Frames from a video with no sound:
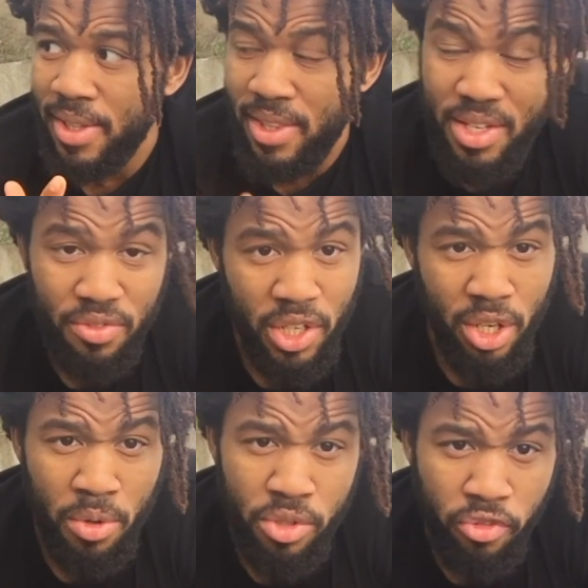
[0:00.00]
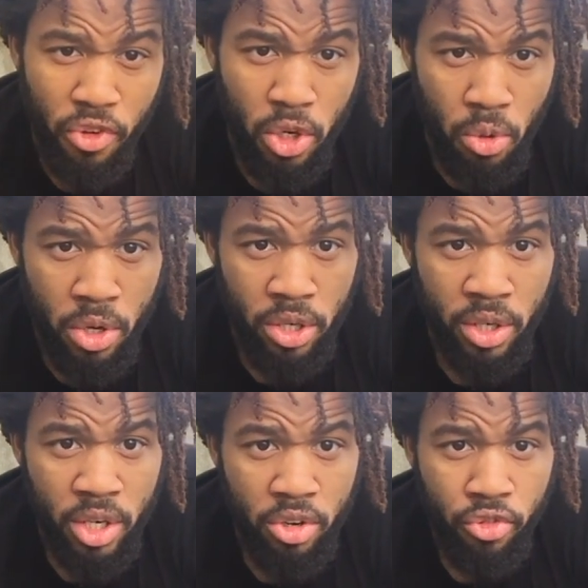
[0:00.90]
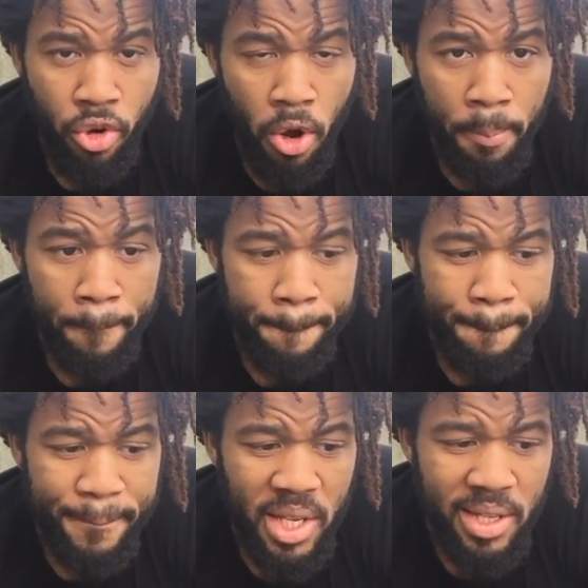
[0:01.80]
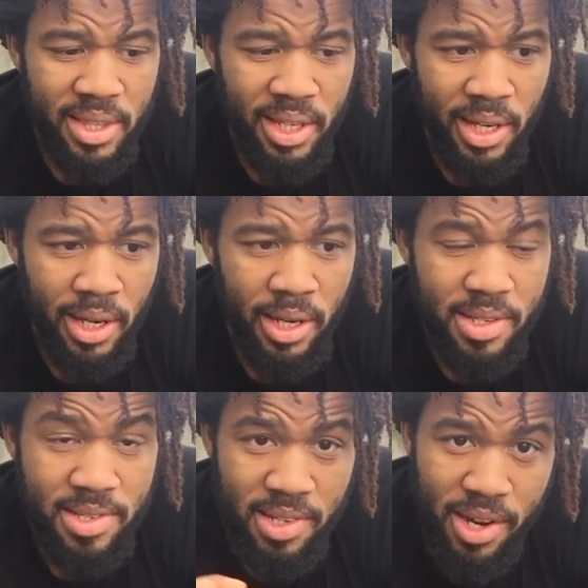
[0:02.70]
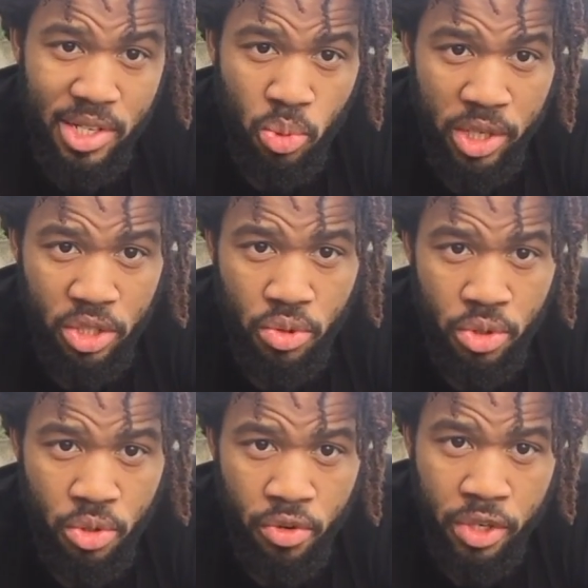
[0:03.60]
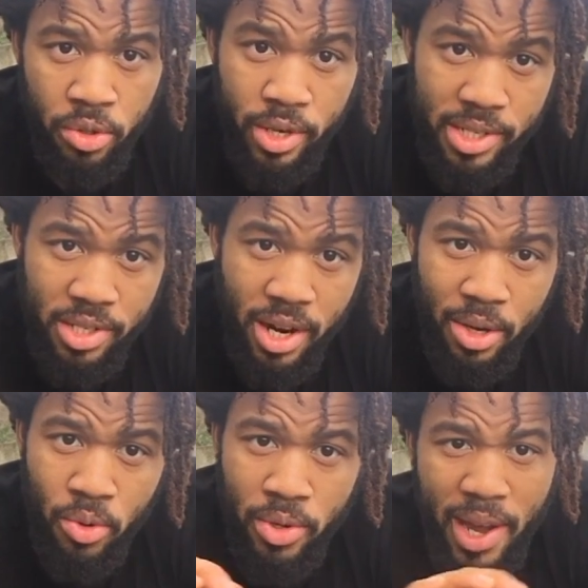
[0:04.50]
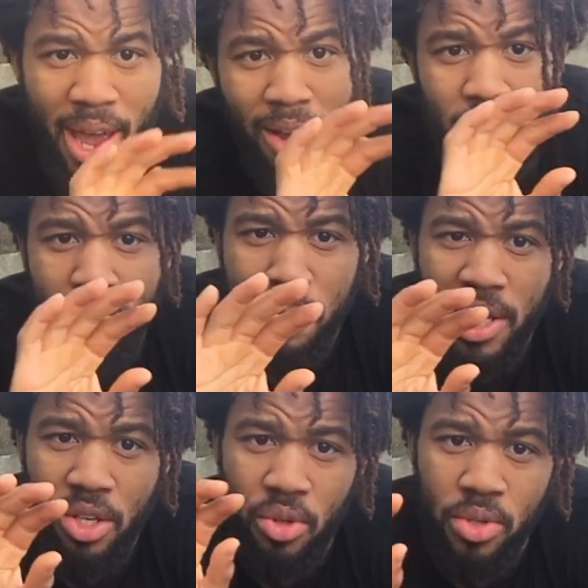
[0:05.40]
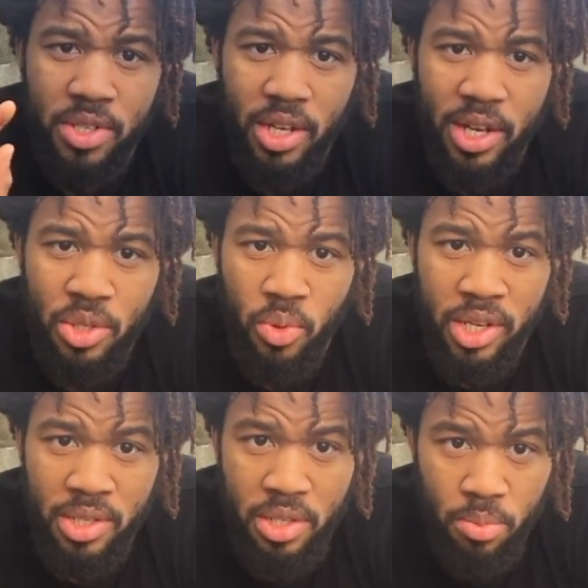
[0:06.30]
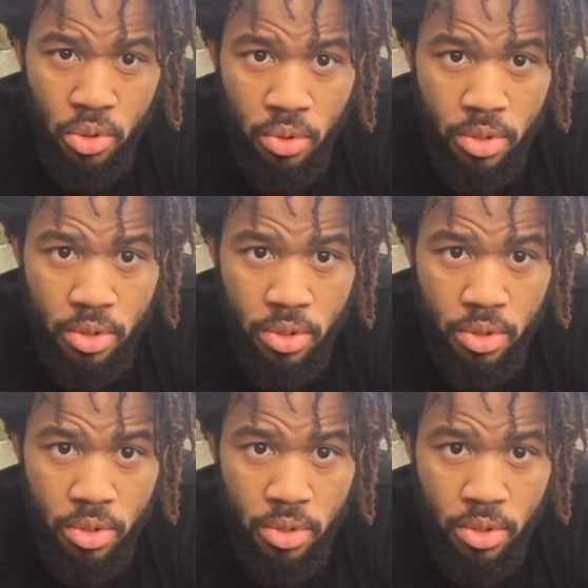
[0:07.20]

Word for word: This video is a follow on from the side swing tutorial entitled How to Make Your Side Swing Smooth.